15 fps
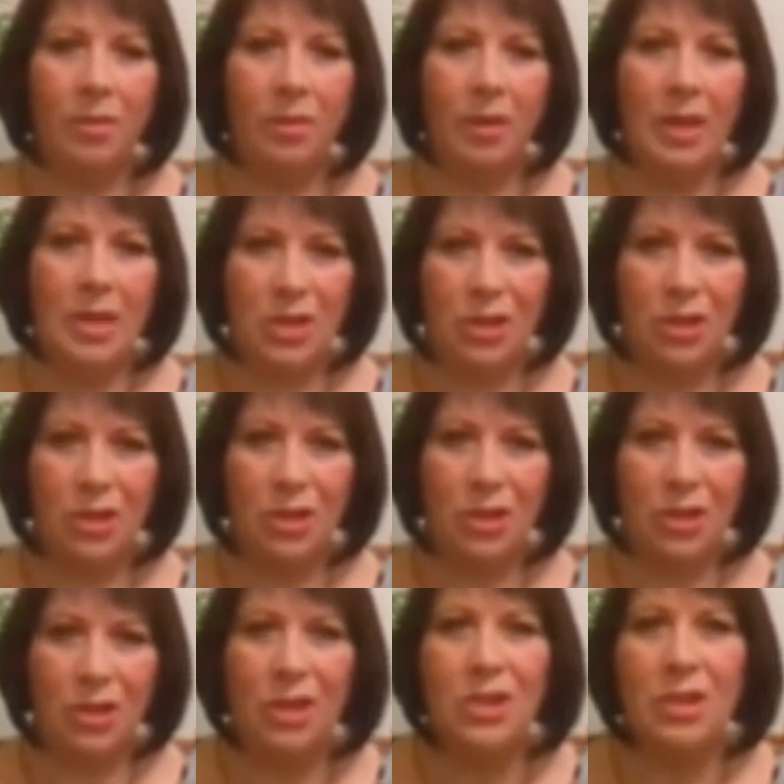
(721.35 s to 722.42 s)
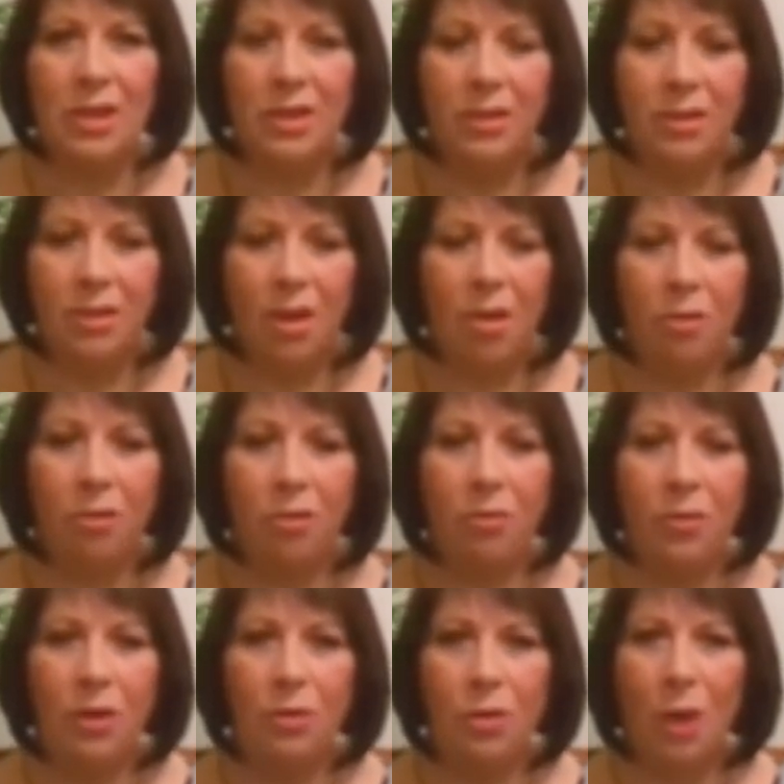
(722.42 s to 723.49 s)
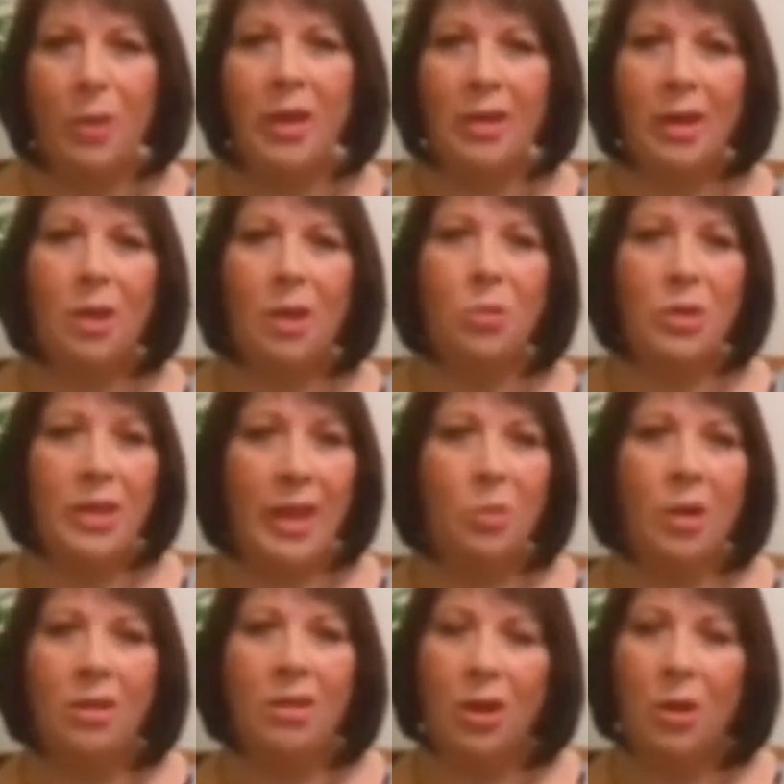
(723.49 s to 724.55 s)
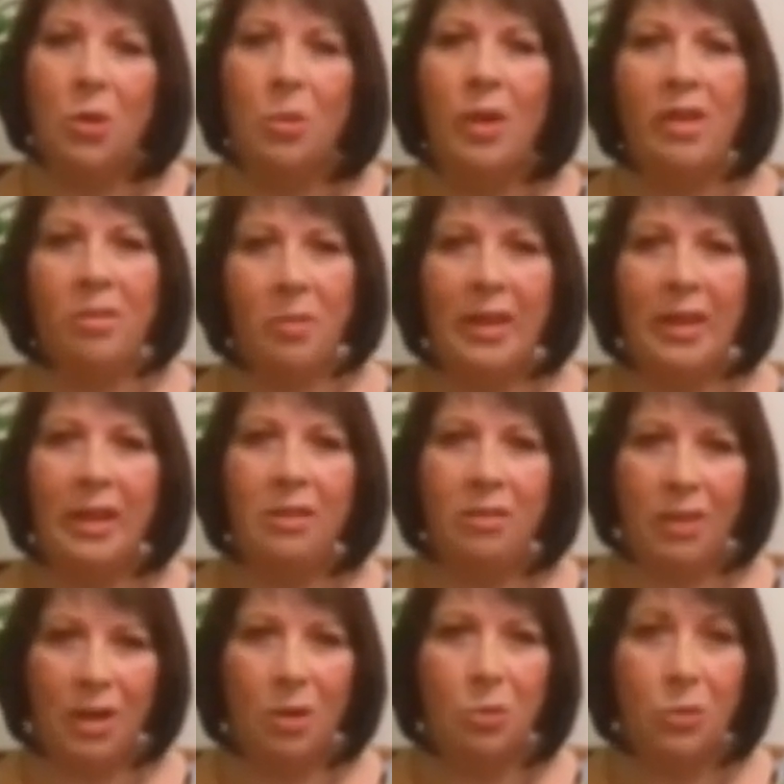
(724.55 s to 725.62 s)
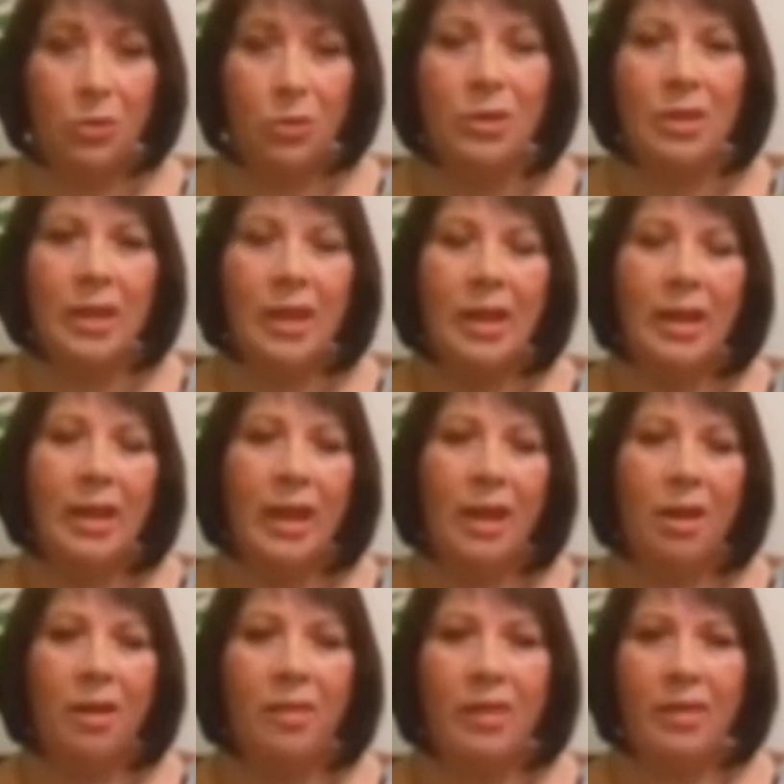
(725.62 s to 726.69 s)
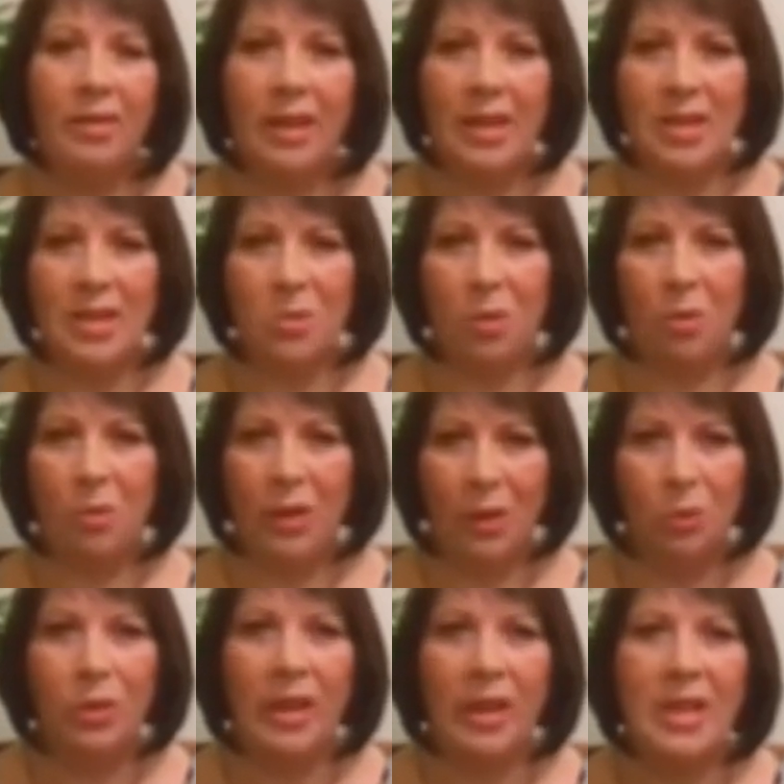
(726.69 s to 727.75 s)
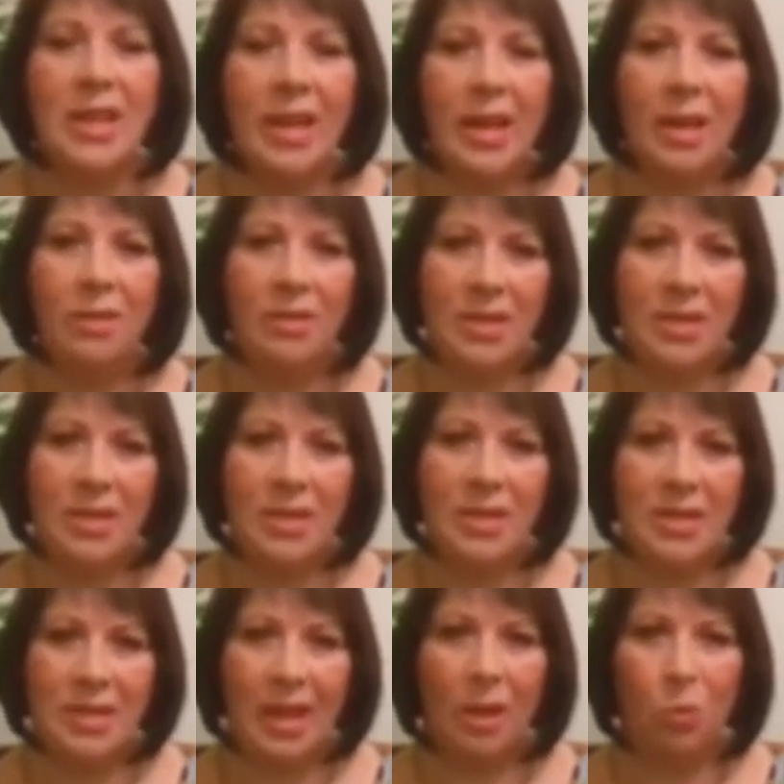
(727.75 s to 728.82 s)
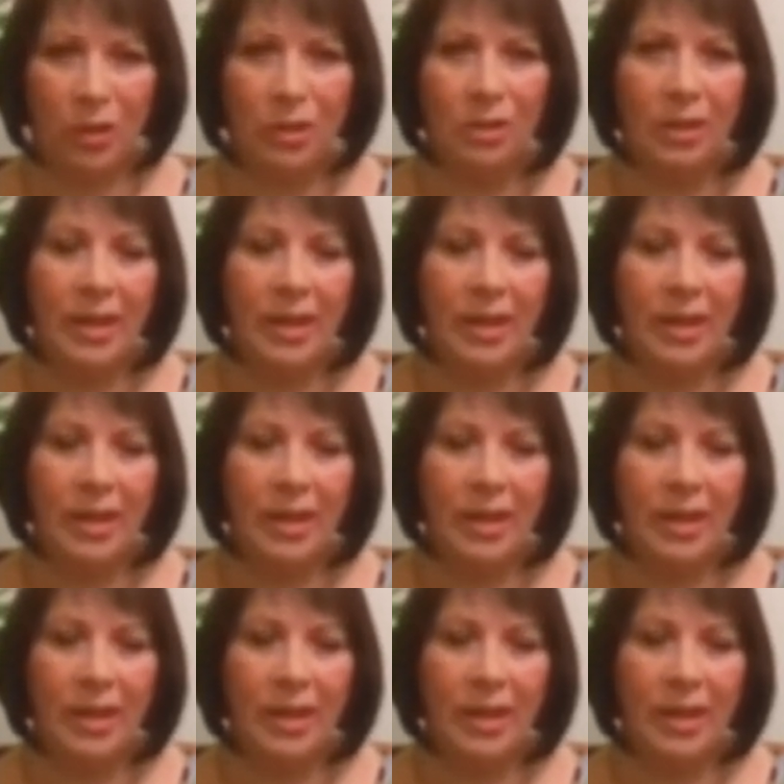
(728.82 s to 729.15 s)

institution of knowing that I would get well, I always believed that I would, and I think that's what we all need to have, is that will.